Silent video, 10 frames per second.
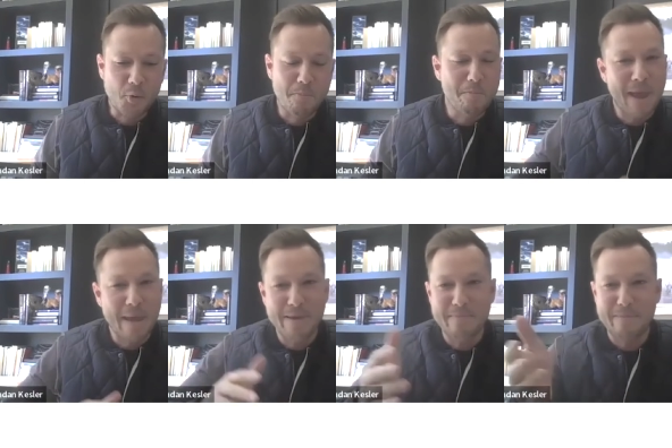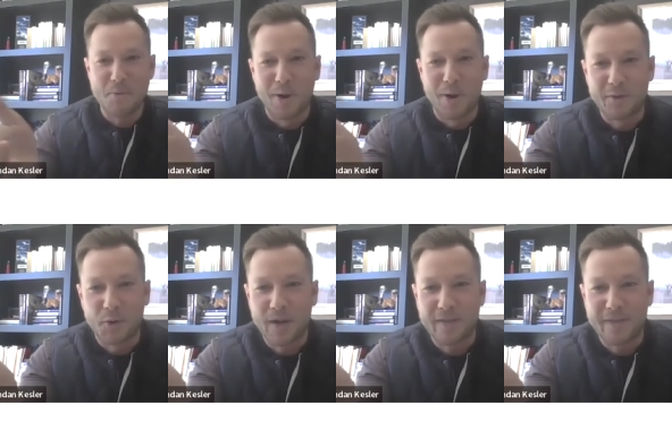maybe one other
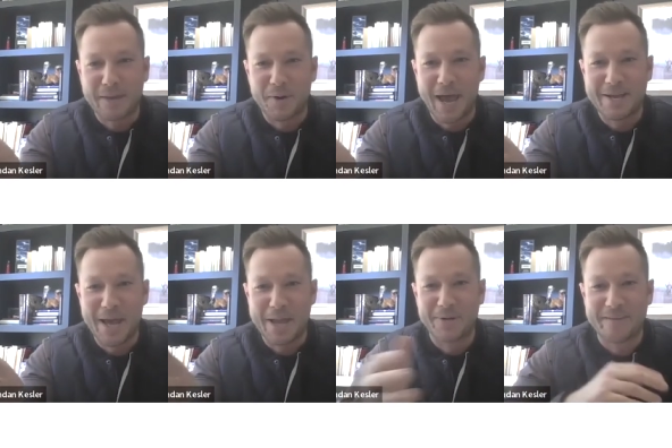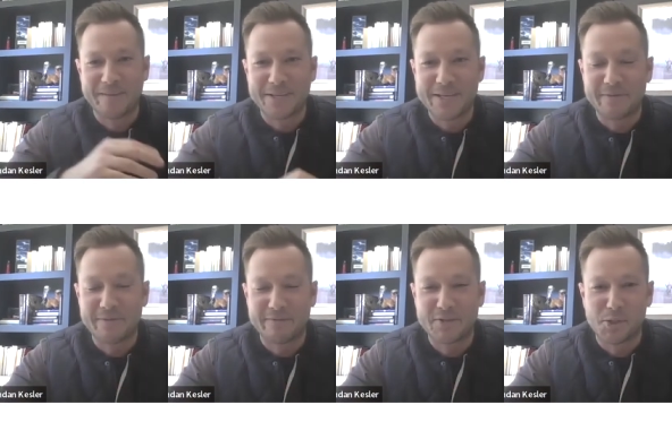quick thing, I don't want to
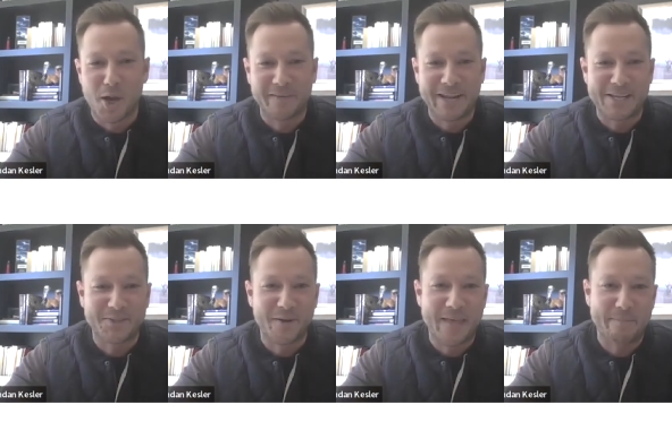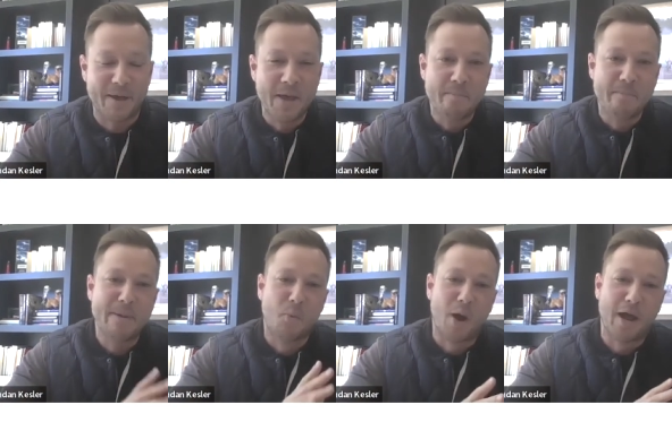give too long of an answer on that, but
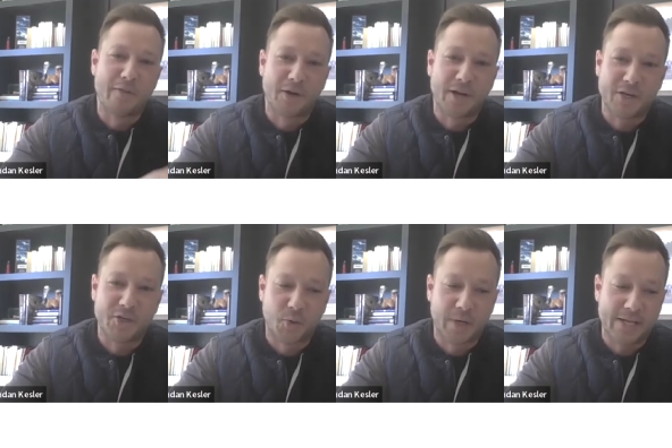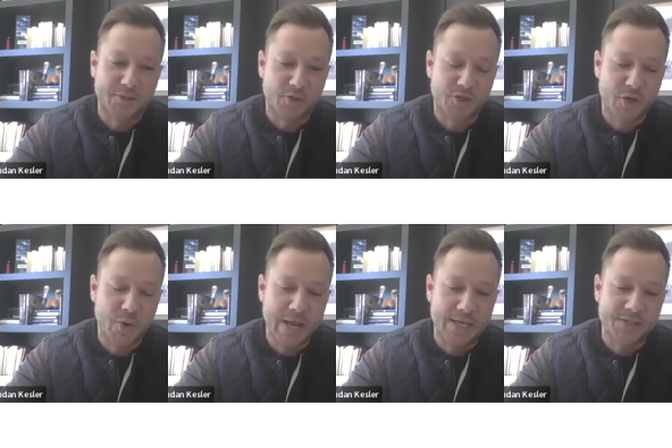maybe one other kind of short answer
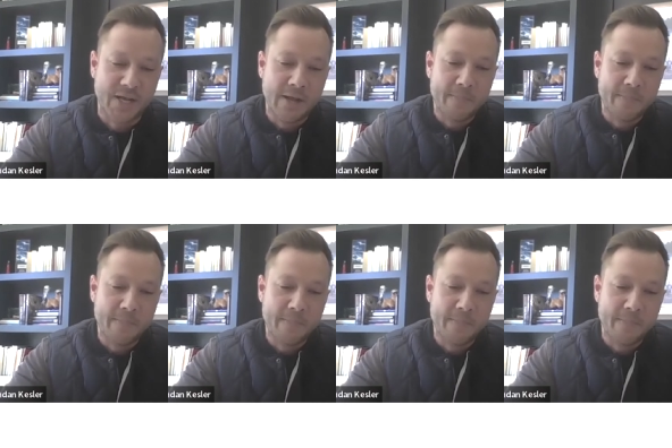too is,